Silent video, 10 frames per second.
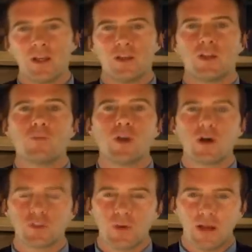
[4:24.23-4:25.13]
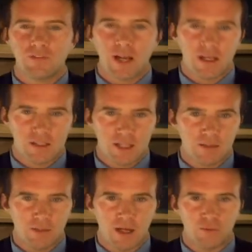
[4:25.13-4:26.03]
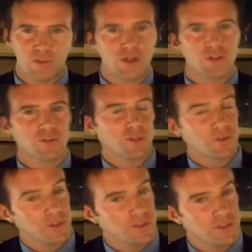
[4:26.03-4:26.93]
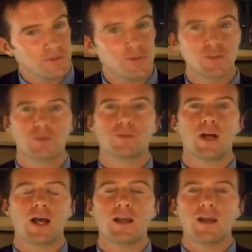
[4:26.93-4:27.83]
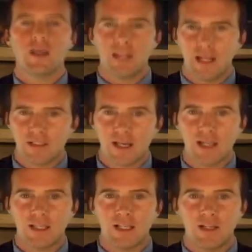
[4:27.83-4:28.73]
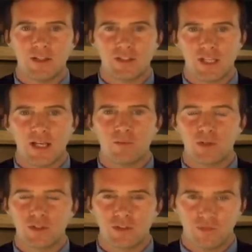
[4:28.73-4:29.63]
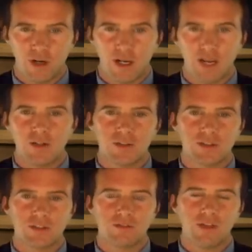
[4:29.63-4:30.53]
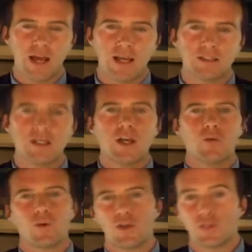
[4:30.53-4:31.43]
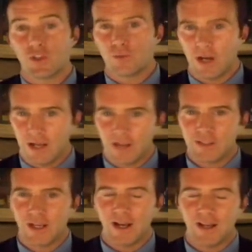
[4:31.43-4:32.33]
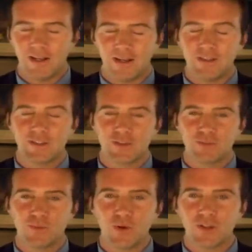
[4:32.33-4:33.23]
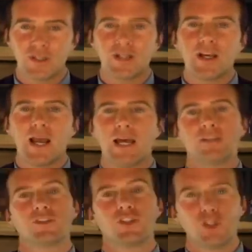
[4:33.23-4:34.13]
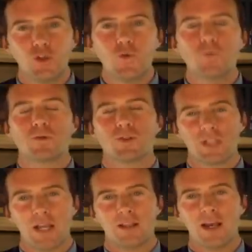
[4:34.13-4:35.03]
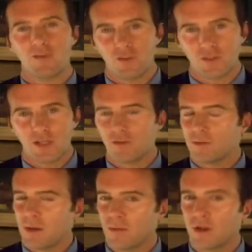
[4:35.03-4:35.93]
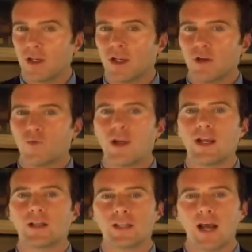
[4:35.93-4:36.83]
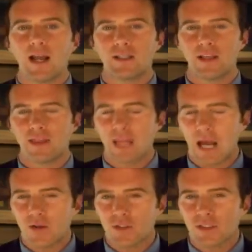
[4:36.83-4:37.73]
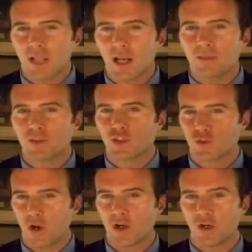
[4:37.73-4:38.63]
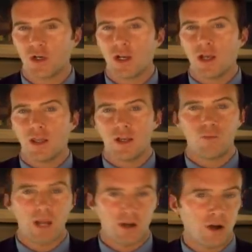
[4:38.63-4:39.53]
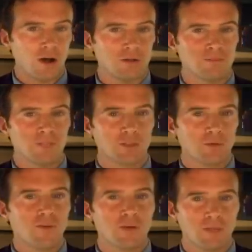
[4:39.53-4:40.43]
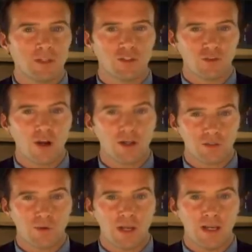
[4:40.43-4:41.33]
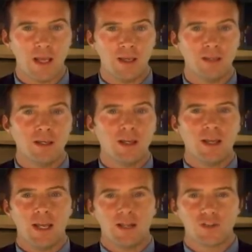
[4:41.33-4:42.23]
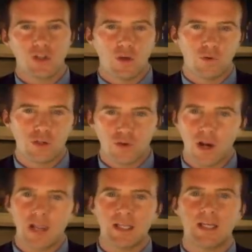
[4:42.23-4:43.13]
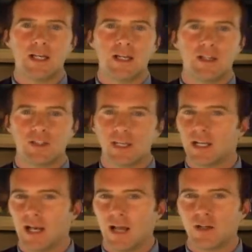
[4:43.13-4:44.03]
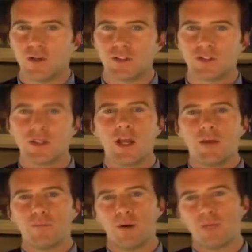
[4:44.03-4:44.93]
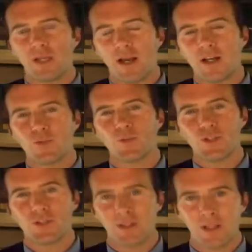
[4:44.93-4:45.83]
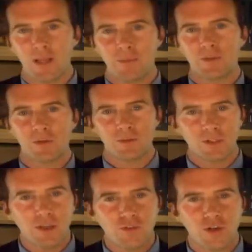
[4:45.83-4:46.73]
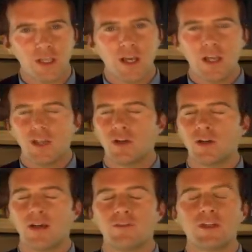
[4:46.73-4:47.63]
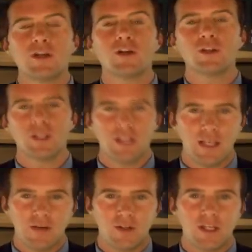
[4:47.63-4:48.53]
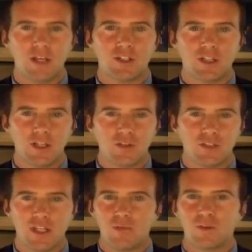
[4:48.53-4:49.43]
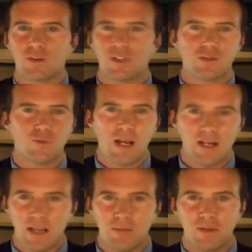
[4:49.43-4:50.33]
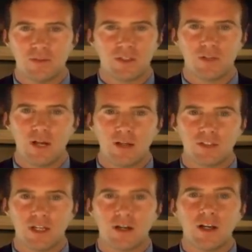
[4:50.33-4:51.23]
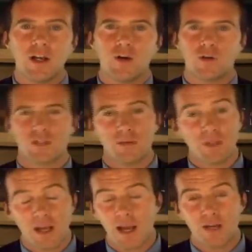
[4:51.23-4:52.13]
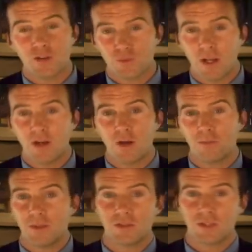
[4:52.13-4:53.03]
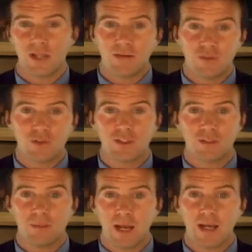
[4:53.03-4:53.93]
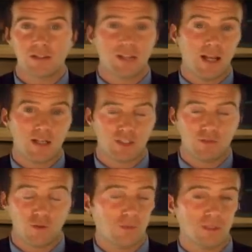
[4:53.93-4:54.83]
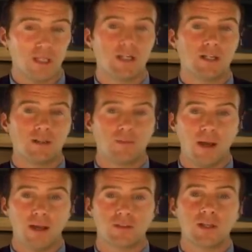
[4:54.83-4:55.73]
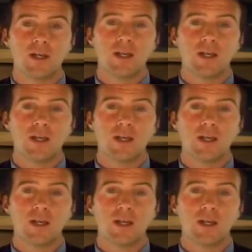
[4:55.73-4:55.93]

Then we also have niacinamide, which also increases the food supply. That's got to get into the skin, and we're using very high doses of that. We're using retinaldehyde. Now, this is important, at 2% levels. Now, remember, retinaldehyde is 1,000 times stronger than retinol. It's proven to be as strong as retin A, and so we're trying to get it in the skin at high doses. But because we're using the liposome delivery, you don't have nearly the irritation that you see with these retin A peels that are out there, or some of the high-dose retinol peels that I've used in the past and actually formulated in the past.